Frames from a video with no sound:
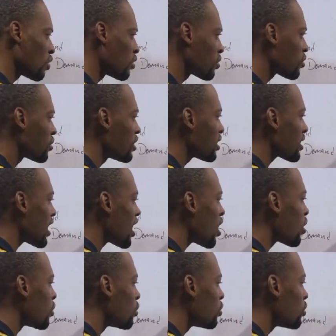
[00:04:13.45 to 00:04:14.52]
So this
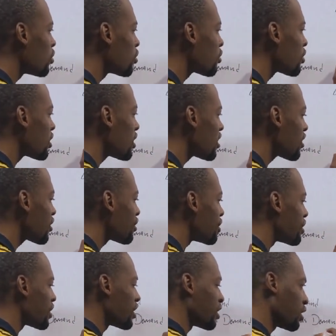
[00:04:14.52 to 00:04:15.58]
arrow shows
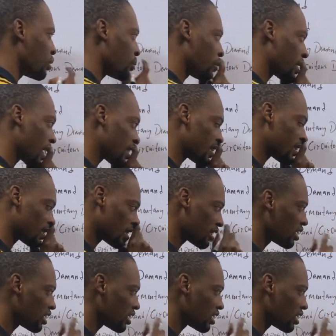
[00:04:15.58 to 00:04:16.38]
increase in price.